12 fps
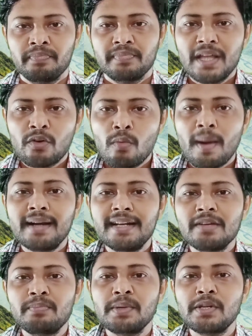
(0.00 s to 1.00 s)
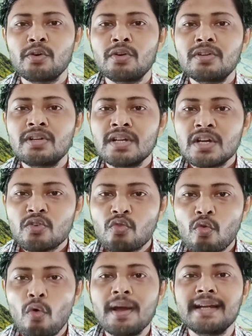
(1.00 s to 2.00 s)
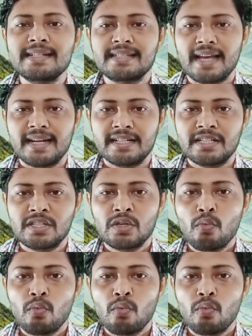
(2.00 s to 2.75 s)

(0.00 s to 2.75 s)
The Romantic period coincides